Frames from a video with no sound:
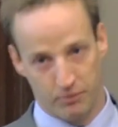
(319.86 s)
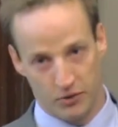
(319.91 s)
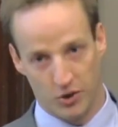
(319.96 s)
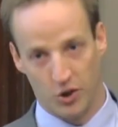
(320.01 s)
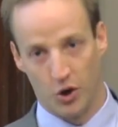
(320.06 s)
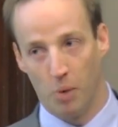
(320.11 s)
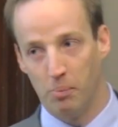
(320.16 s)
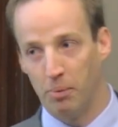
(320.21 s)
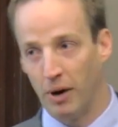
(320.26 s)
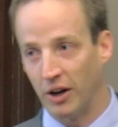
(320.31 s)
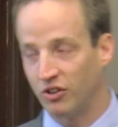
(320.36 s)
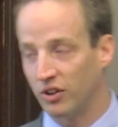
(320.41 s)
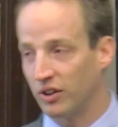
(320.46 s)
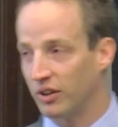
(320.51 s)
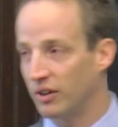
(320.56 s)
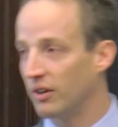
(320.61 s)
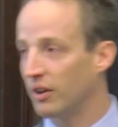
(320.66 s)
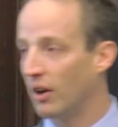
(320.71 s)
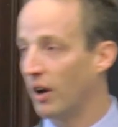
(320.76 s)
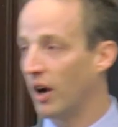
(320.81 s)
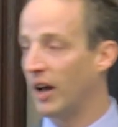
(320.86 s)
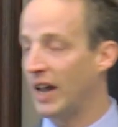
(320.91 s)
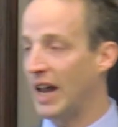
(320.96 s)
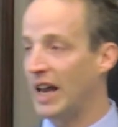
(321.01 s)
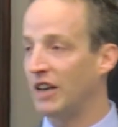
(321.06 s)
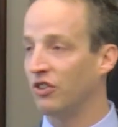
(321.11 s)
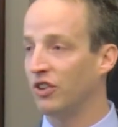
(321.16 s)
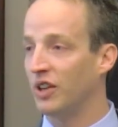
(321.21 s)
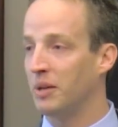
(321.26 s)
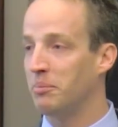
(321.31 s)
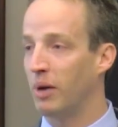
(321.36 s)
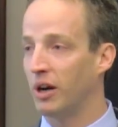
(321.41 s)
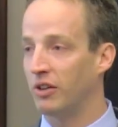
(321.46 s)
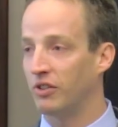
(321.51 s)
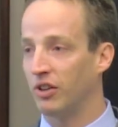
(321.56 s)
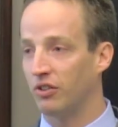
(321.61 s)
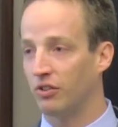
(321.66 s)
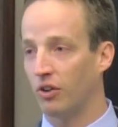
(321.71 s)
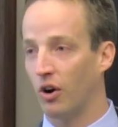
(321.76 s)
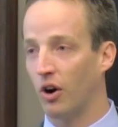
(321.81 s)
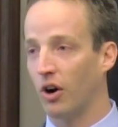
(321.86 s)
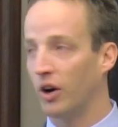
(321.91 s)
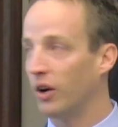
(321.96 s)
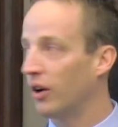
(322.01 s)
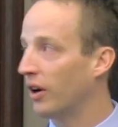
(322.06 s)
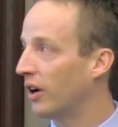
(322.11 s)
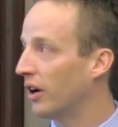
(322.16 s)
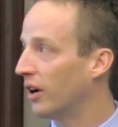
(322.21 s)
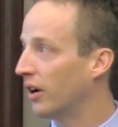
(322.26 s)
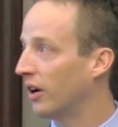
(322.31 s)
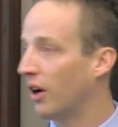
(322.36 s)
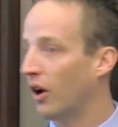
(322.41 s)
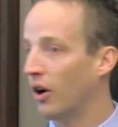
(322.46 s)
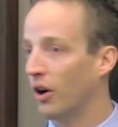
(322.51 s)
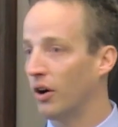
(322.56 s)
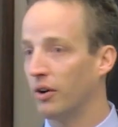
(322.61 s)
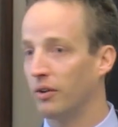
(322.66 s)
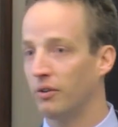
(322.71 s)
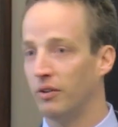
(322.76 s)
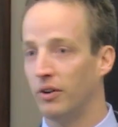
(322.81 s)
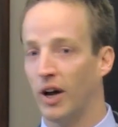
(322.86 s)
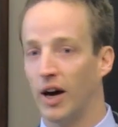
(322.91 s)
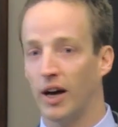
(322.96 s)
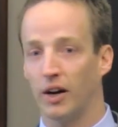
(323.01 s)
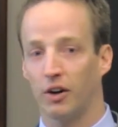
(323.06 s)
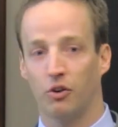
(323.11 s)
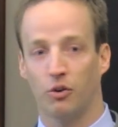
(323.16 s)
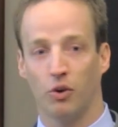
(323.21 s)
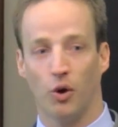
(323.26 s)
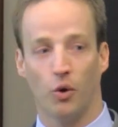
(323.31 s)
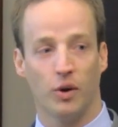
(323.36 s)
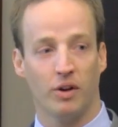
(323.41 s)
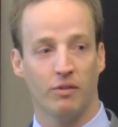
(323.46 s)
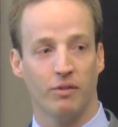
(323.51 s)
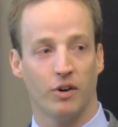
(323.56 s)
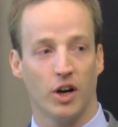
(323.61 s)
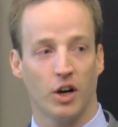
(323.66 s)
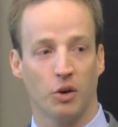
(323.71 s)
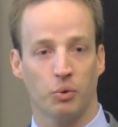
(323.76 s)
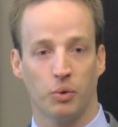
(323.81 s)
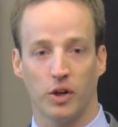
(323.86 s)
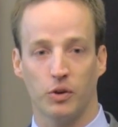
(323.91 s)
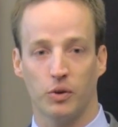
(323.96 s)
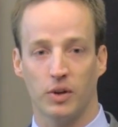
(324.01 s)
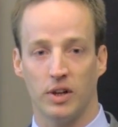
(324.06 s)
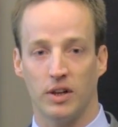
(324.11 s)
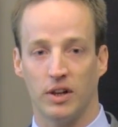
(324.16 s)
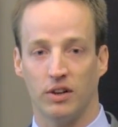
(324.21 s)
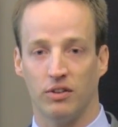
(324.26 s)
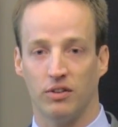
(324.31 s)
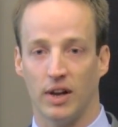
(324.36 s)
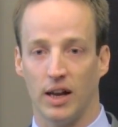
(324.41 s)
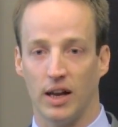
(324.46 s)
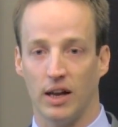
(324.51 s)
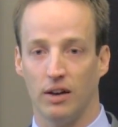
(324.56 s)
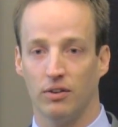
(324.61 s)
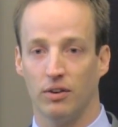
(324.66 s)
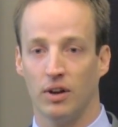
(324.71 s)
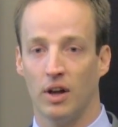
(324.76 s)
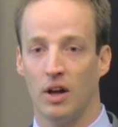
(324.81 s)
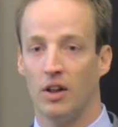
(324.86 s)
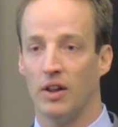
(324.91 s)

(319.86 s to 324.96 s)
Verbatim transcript: you know, budget uh, agency budgets are uh, are not growing very quickly these days.